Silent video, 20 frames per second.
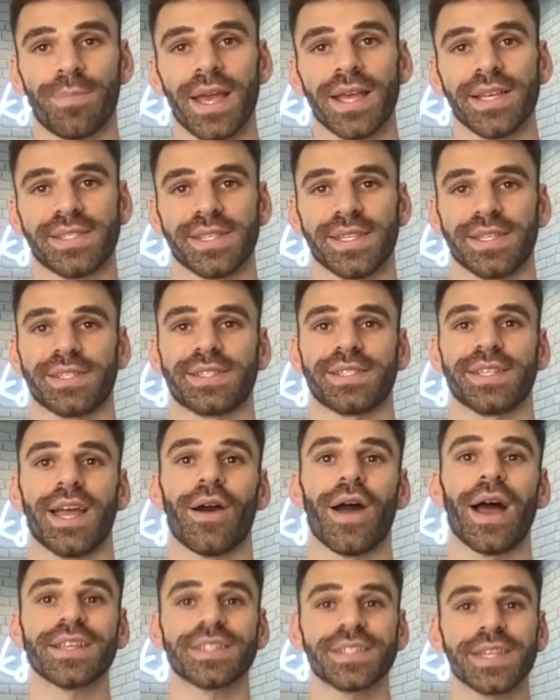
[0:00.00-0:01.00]
basis.
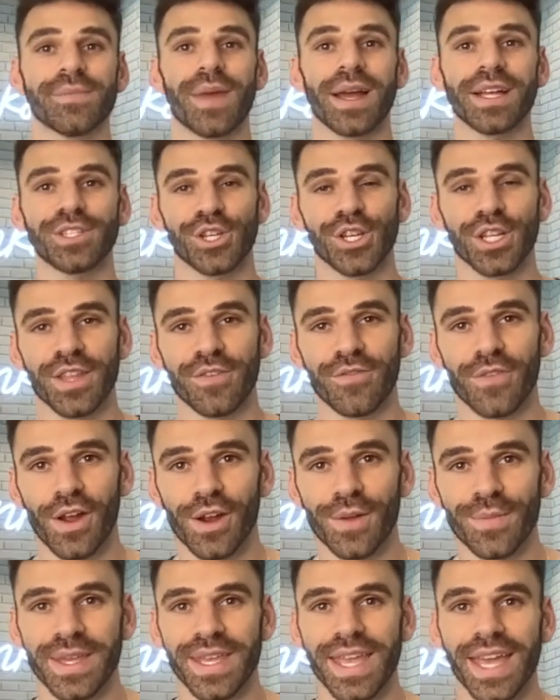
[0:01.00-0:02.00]
Now, as I mentioned at the
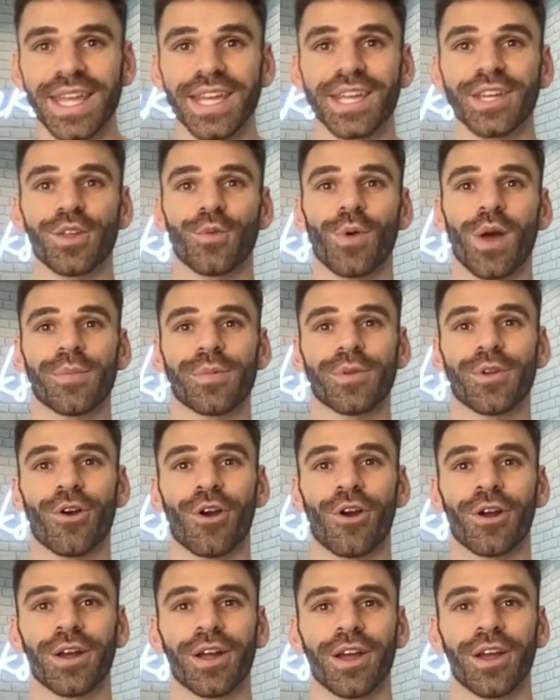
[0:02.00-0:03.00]
very beginning of the
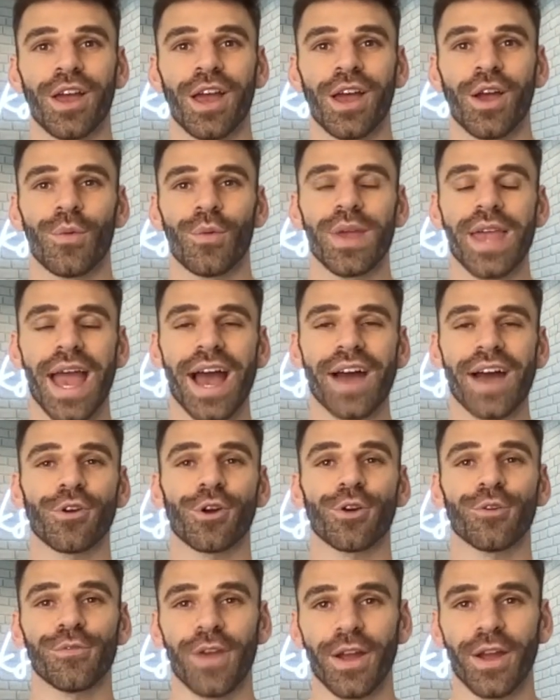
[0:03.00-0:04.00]
webinar, we have
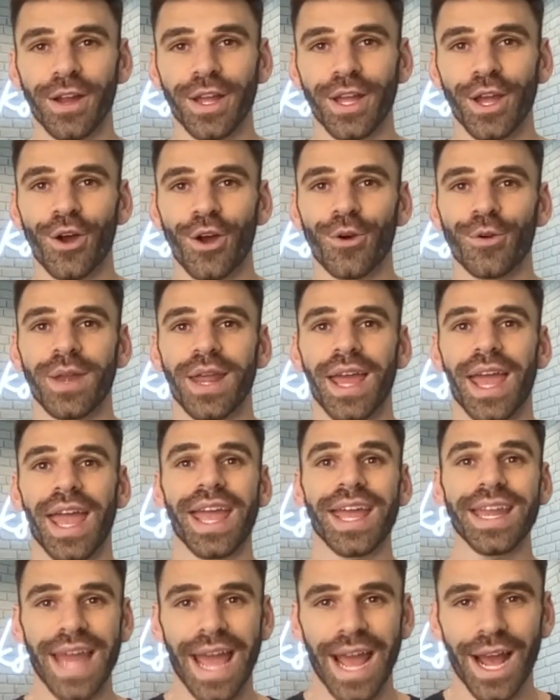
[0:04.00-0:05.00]
our very own
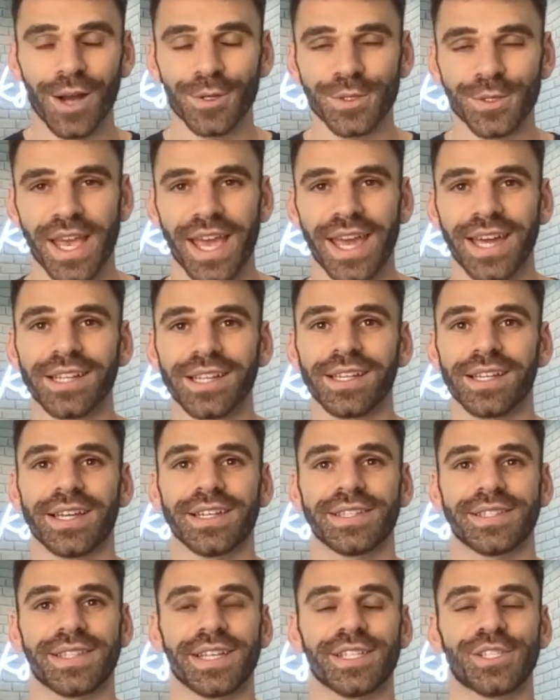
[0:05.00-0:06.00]
in-house
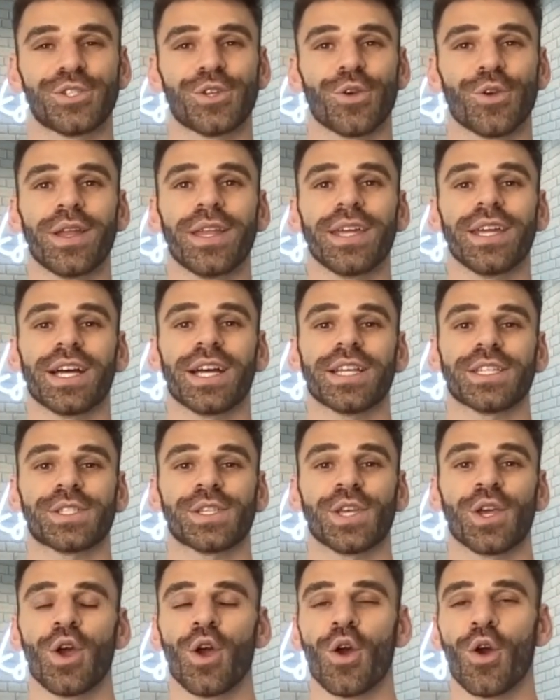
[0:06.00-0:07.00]
analyst that's joining
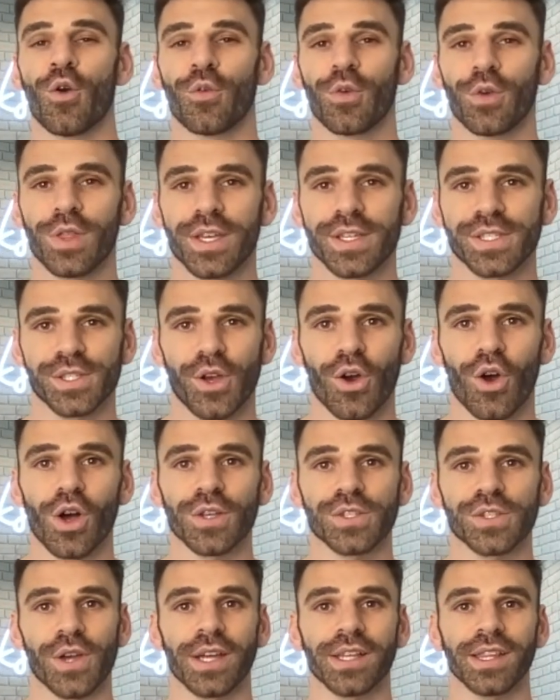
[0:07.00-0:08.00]
us for this
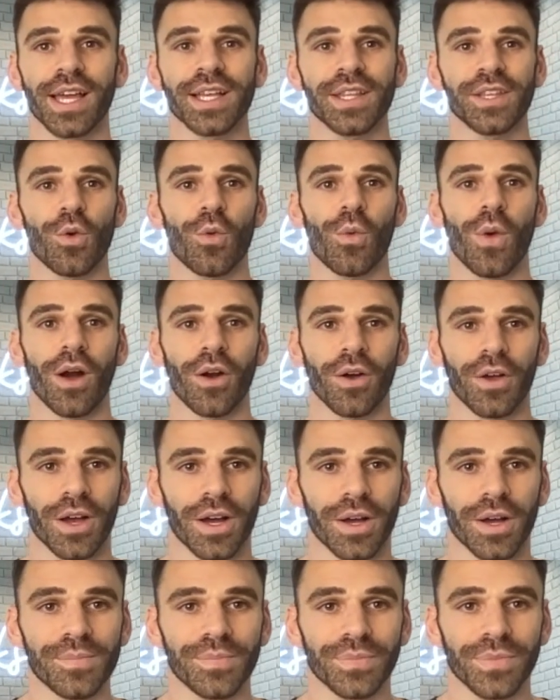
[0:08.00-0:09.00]
call, so I'd like to
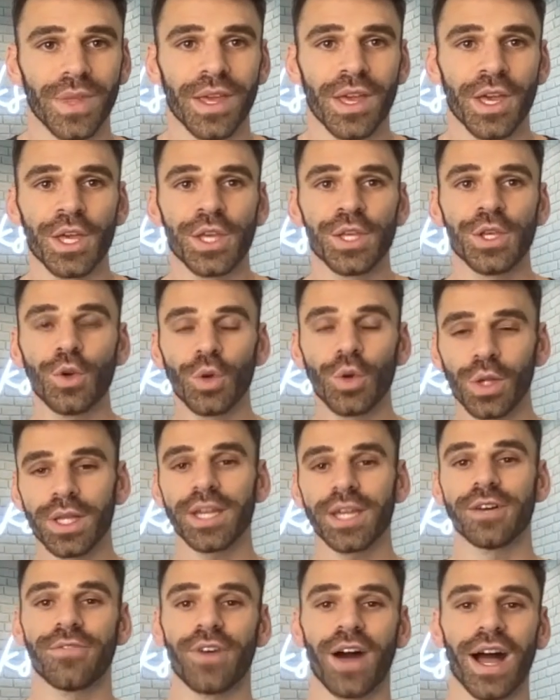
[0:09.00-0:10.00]
welcome
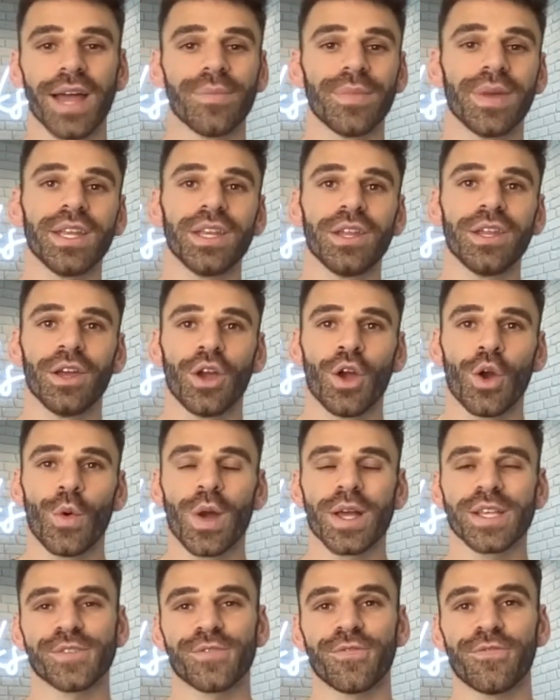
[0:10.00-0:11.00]
Julia Vaiman, who
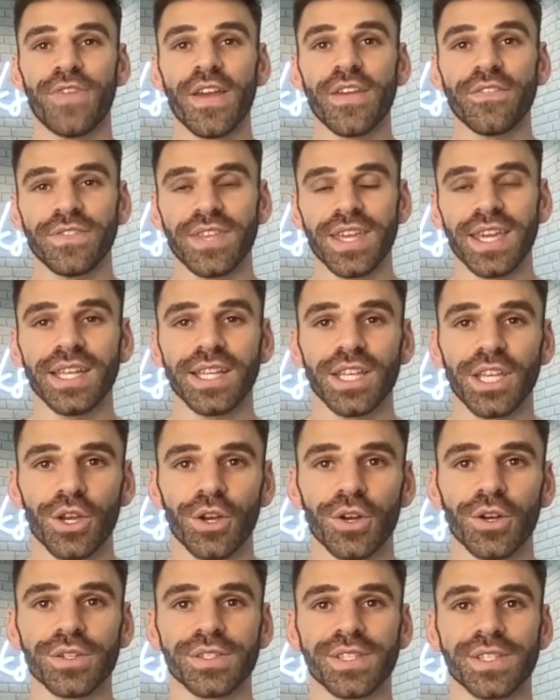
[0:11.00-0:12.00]
has 15
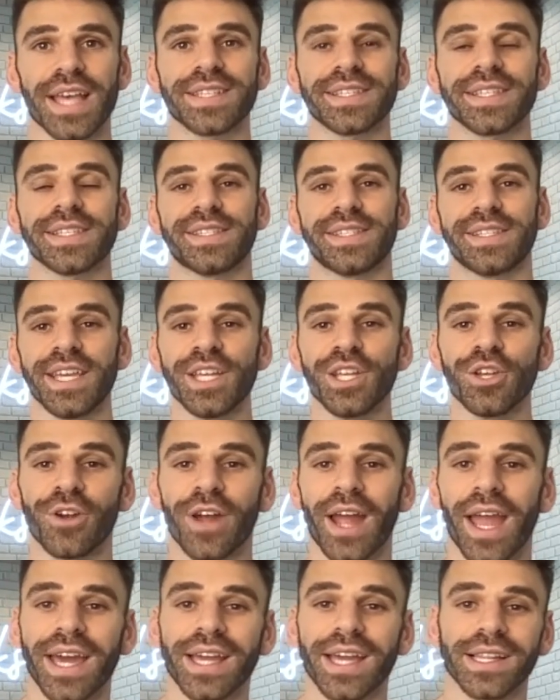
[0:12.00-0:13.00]
years as a senior
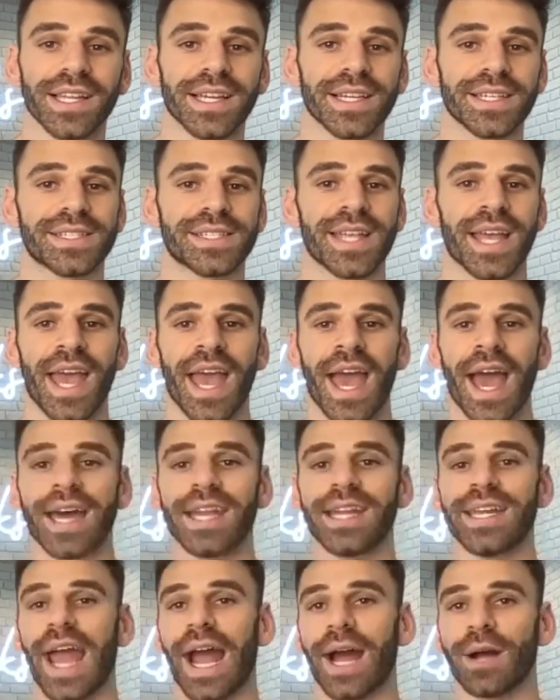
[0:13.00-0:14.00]
analyst
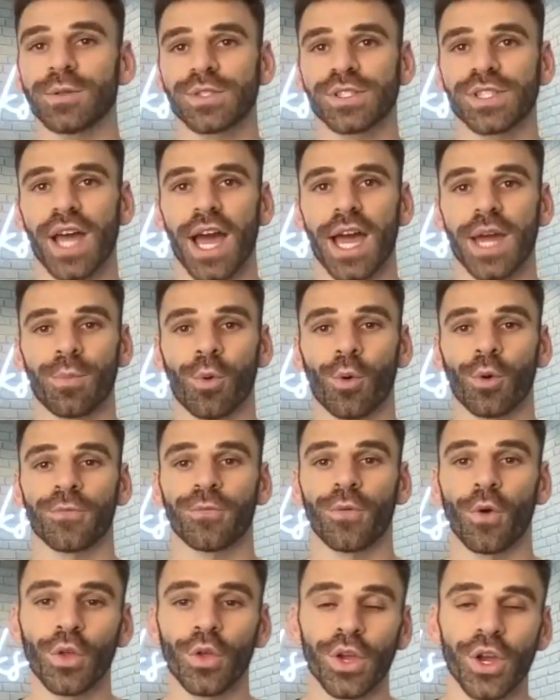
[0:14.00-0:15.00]
at an outside
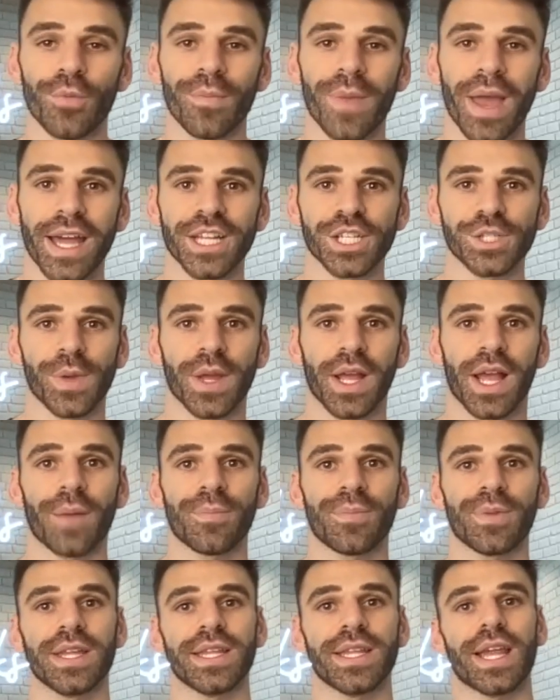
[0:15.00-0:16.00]
portfolio management
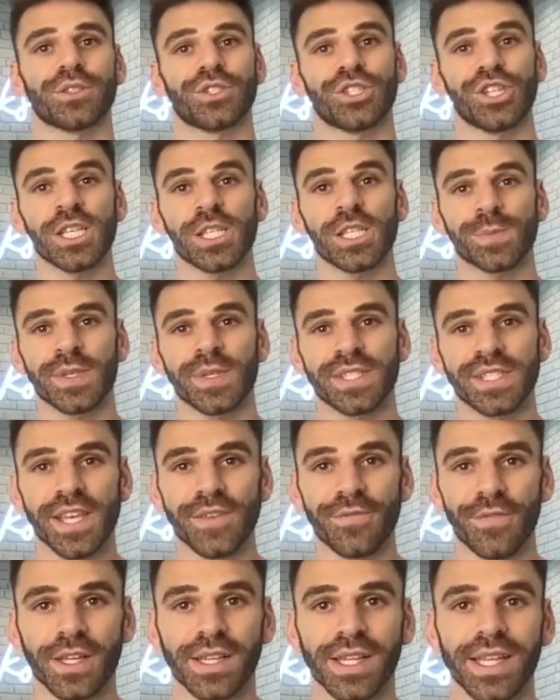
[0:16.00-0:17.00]
company. Now, she
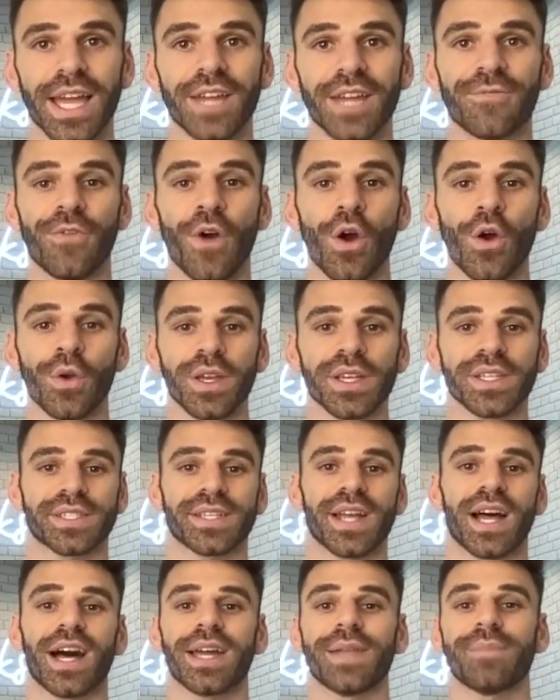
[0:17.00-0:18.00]
specifically had focused
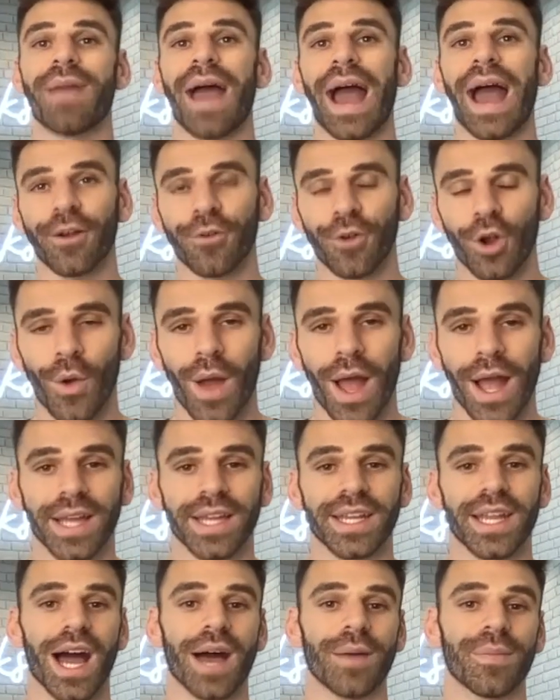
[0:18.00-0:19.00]
on
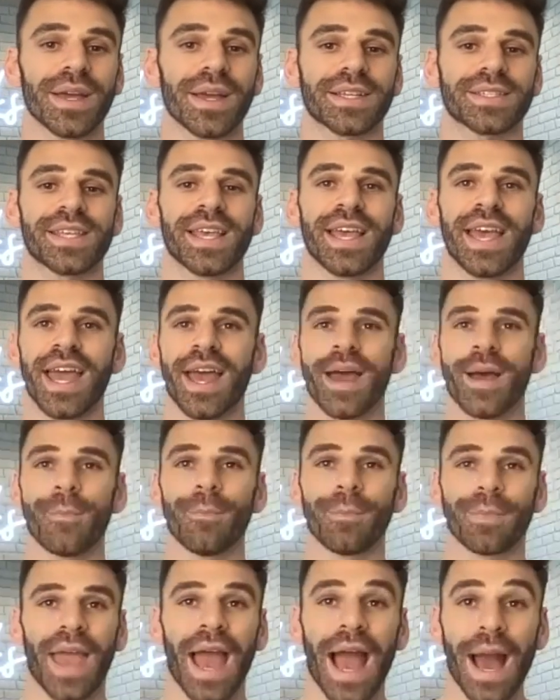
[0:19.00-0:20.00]
macroeconomics,
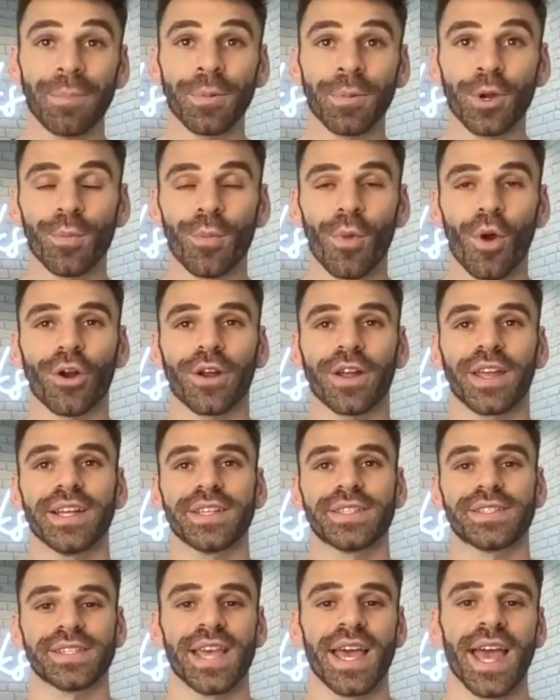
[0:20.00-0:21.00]
capital
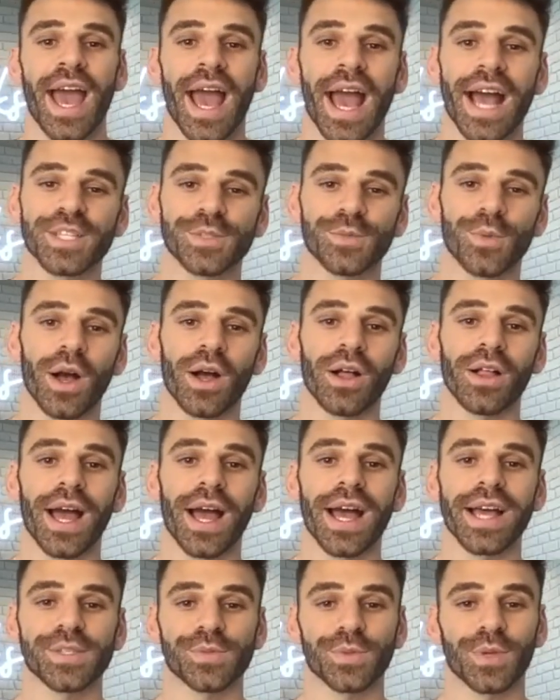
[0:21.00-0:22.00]
markets, as well
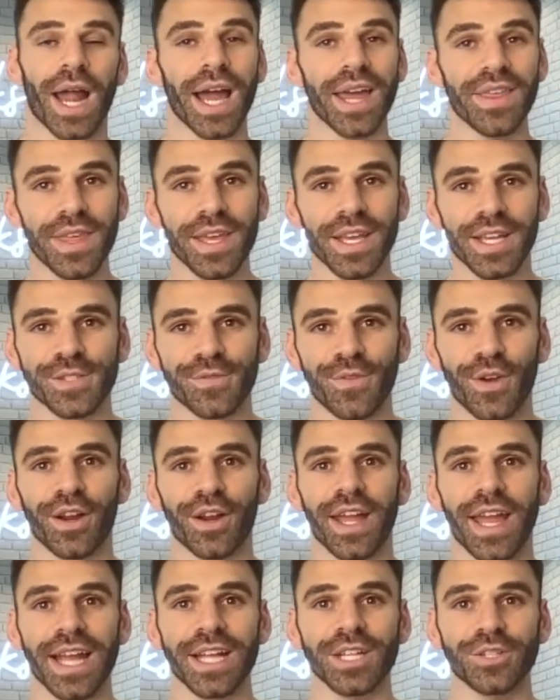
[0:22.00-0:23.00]
as what I think is
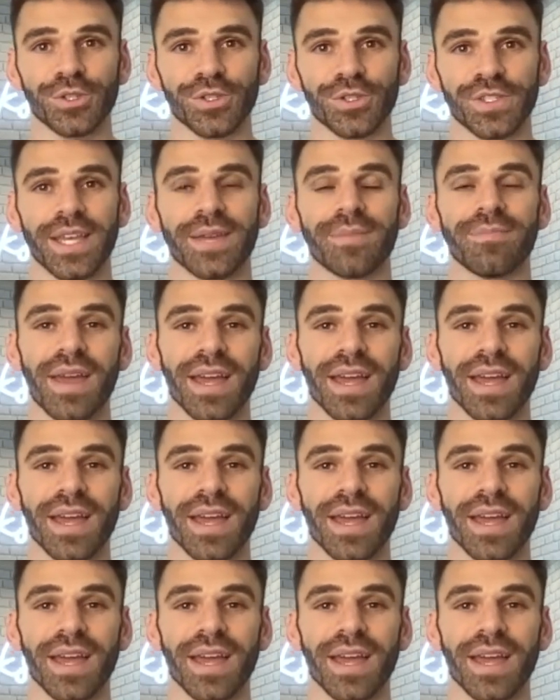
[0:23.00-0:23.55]
very interesting